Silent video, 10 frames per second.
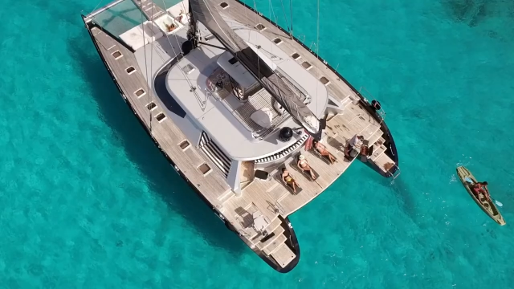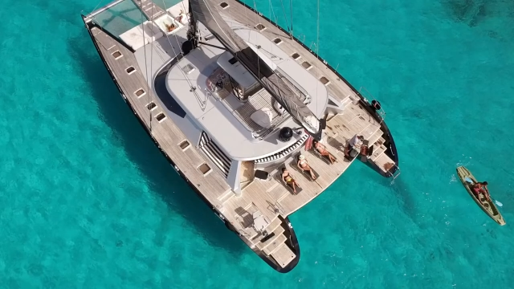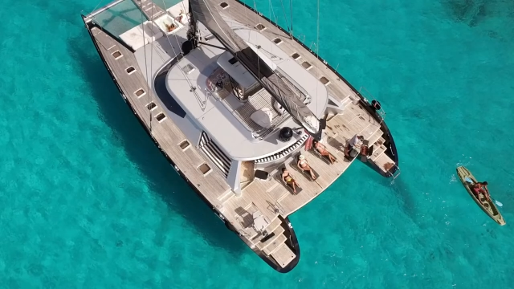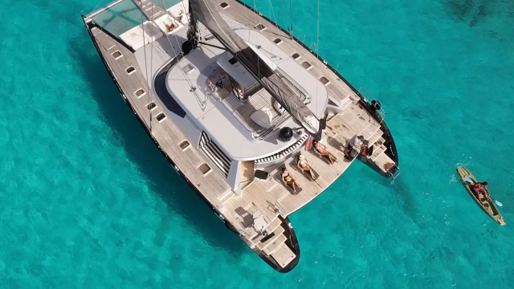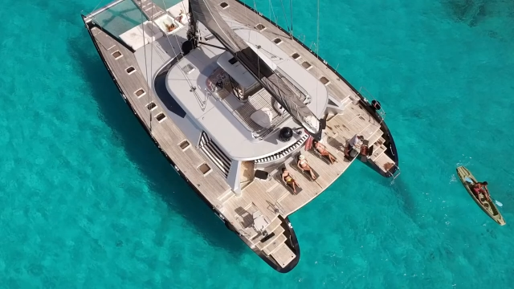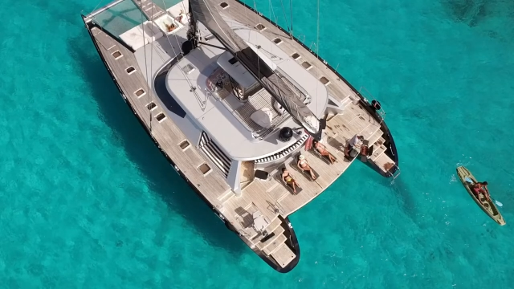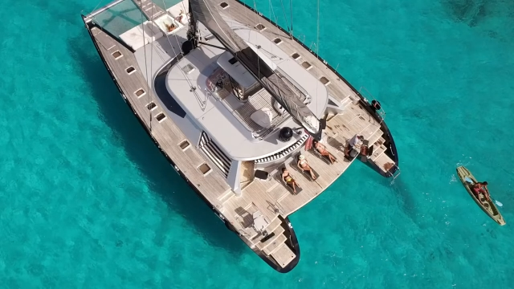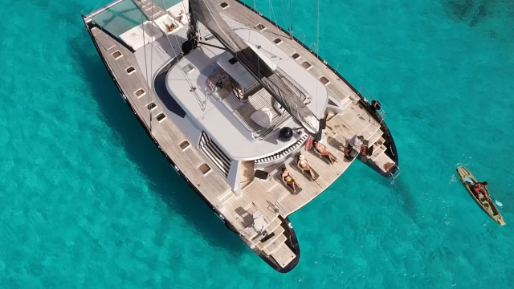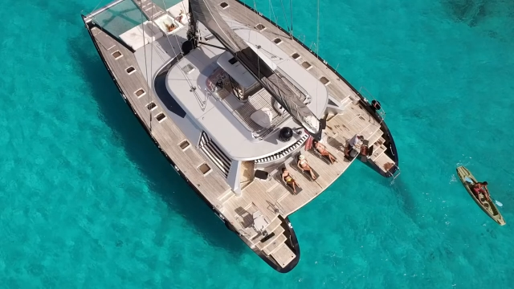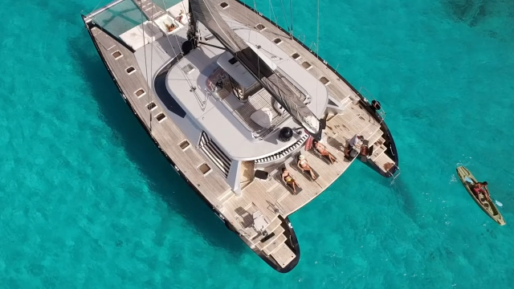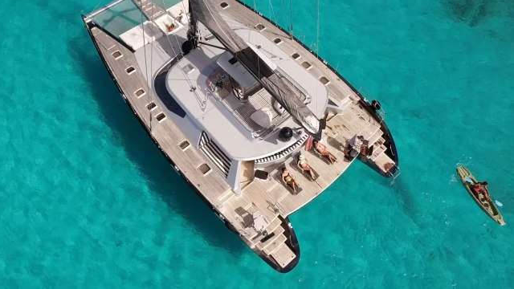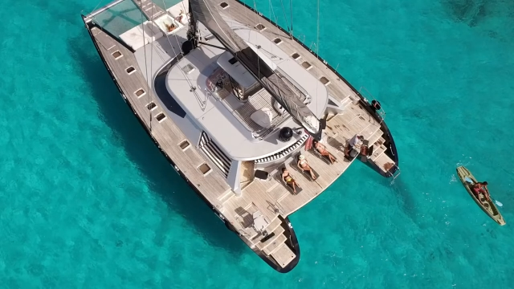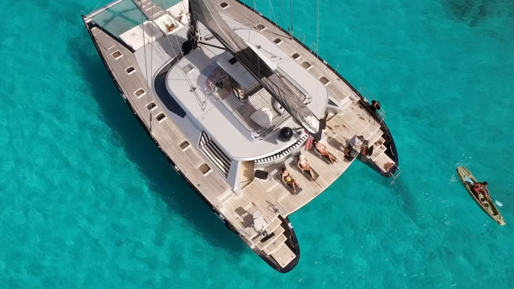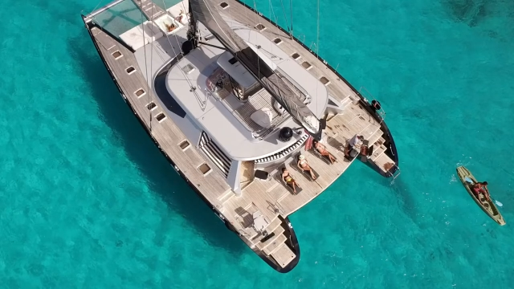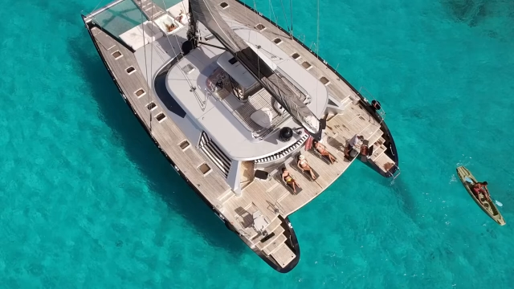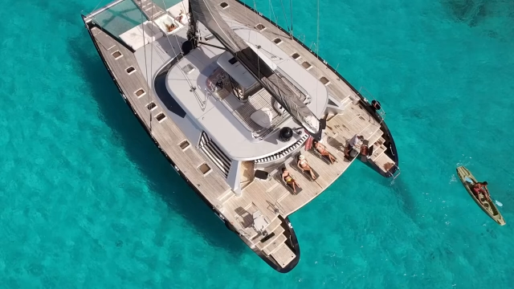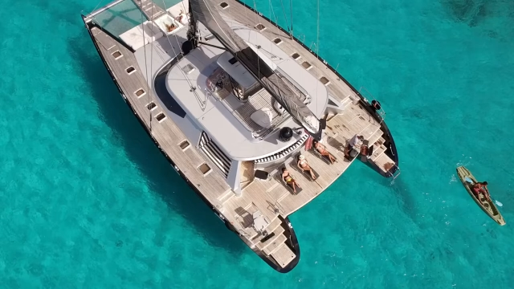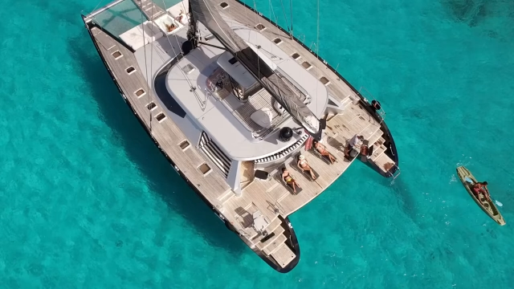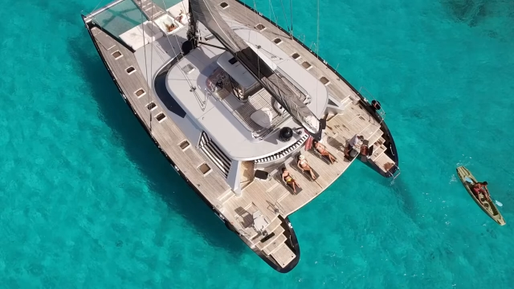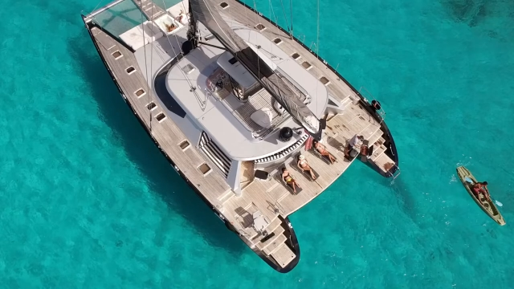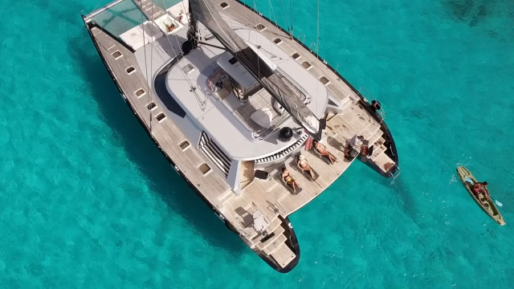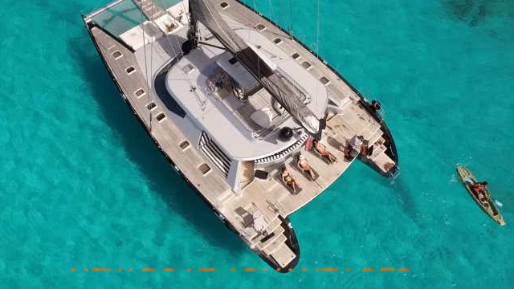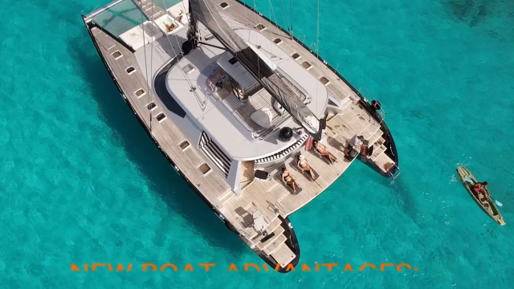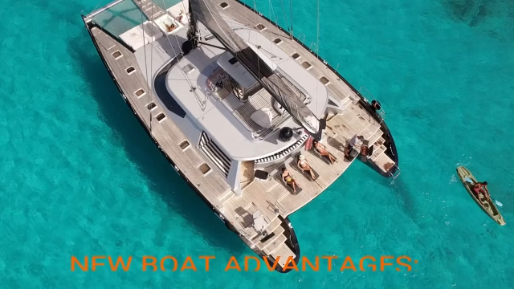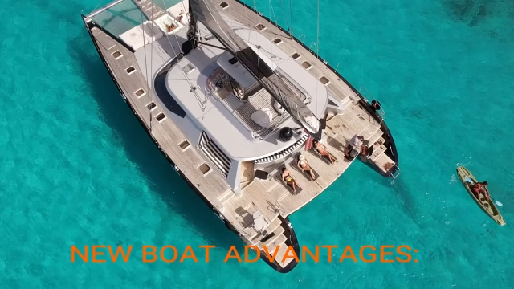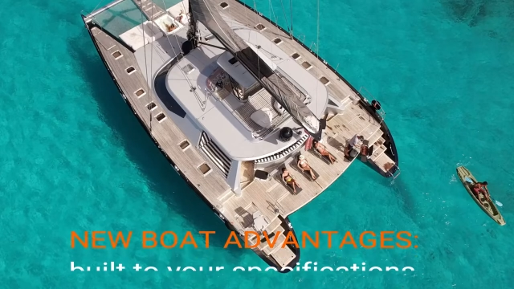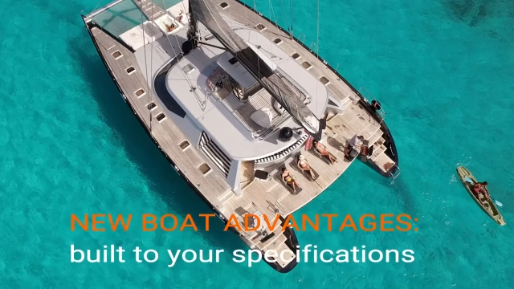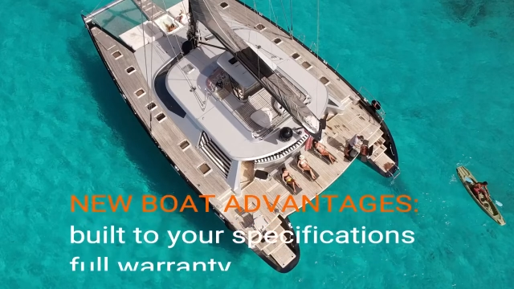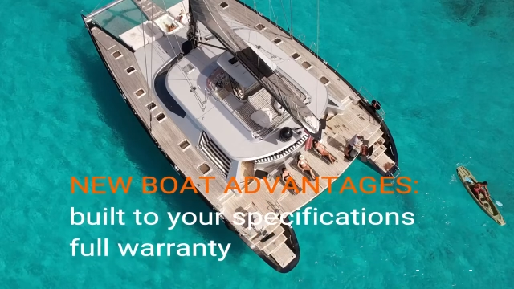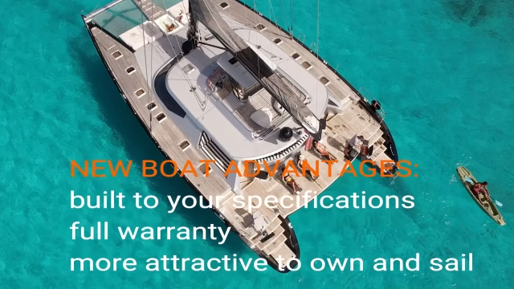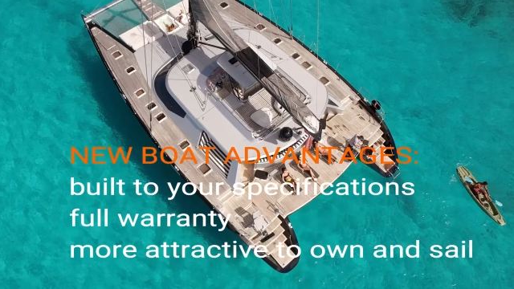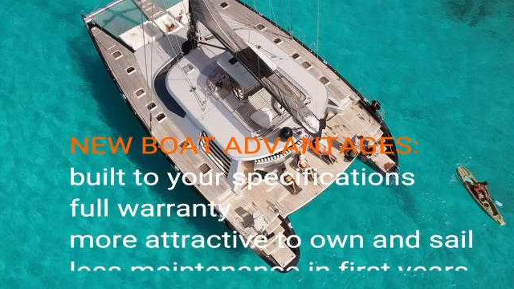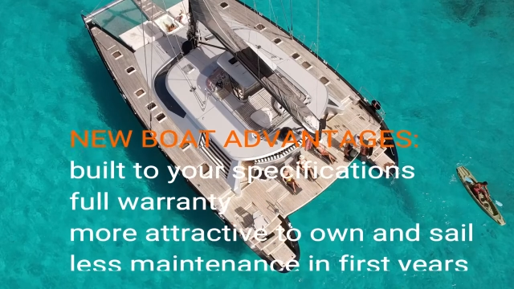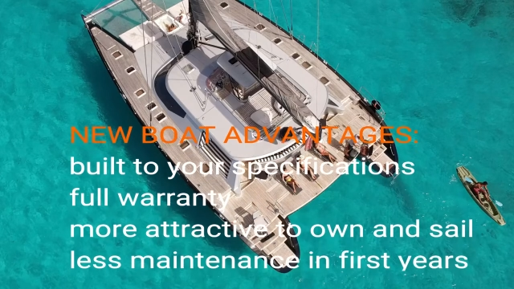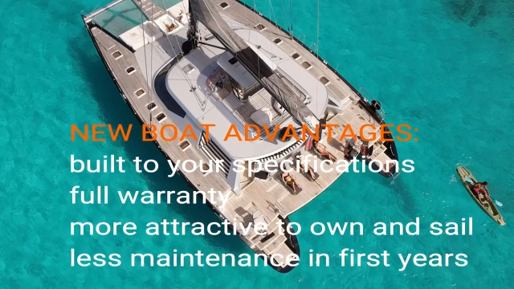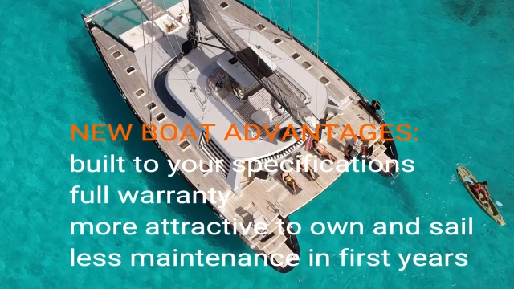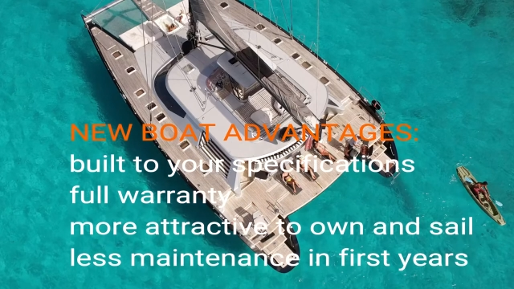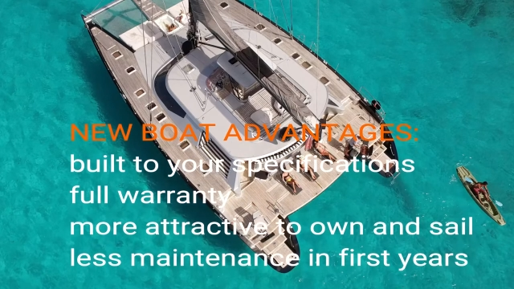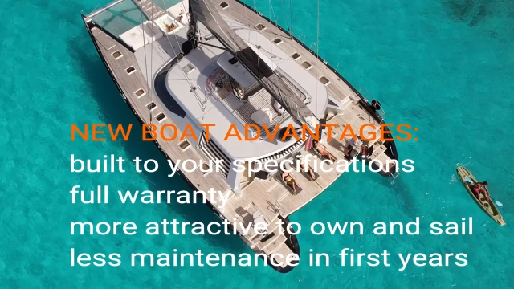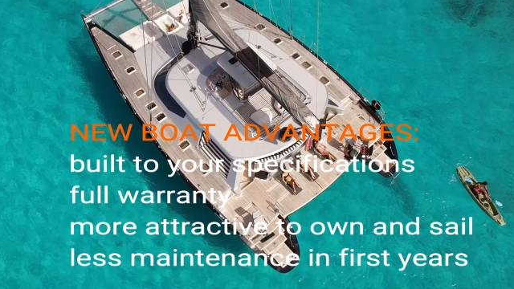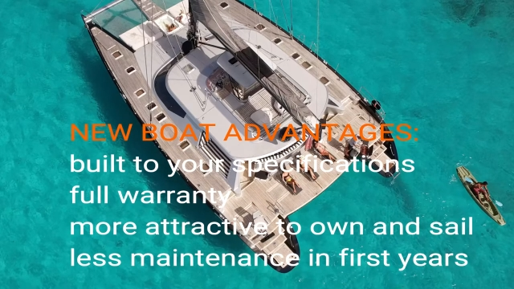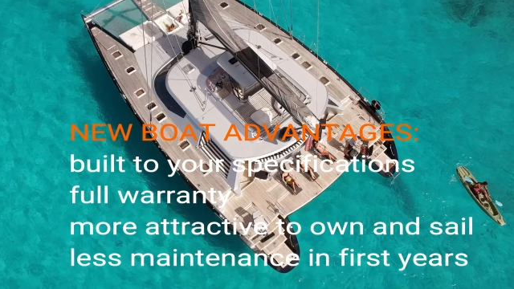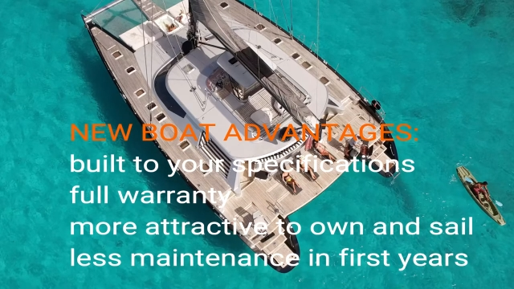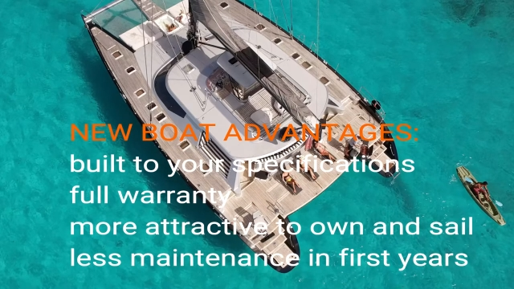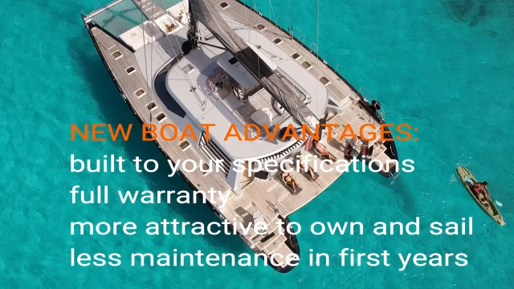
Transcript: (no speaker visible)